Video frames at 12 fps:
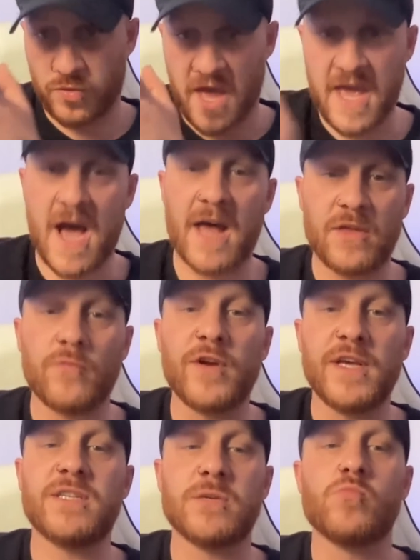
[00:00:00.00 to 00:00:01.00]
They are the
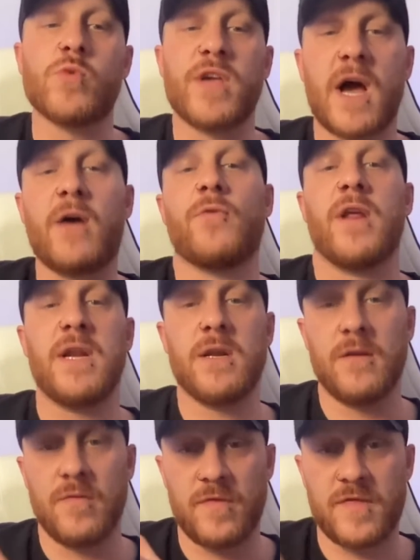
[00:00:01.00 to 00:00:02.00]
reason we are
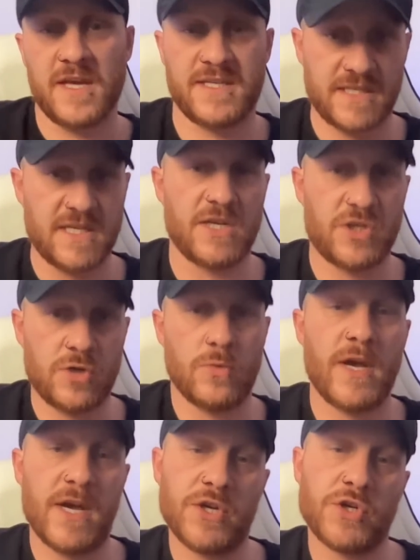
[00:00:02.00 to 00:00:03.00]
in this
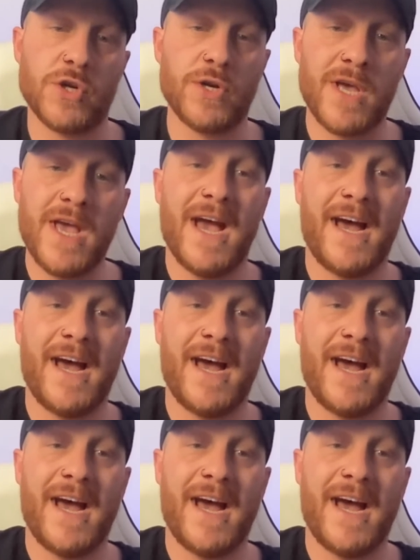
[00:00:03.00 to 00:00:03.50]
situation.